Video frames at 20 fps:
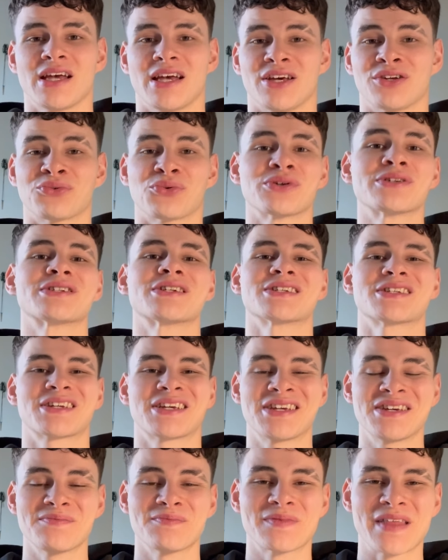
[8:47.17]
in order to just
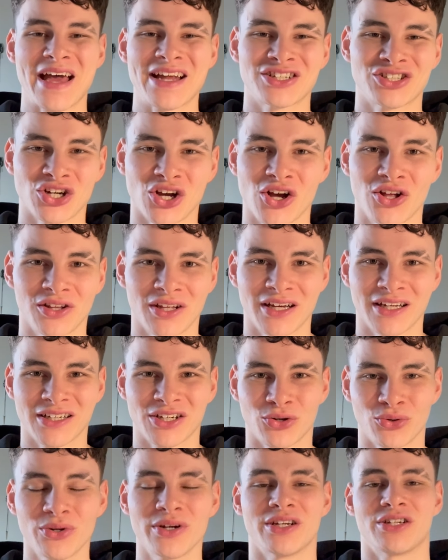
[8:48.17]
keep that jawline
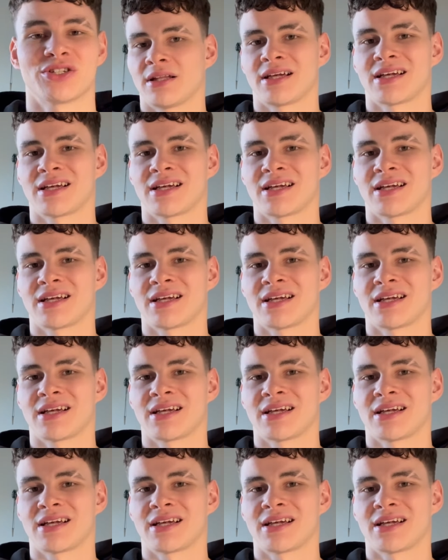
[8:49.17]
crisp.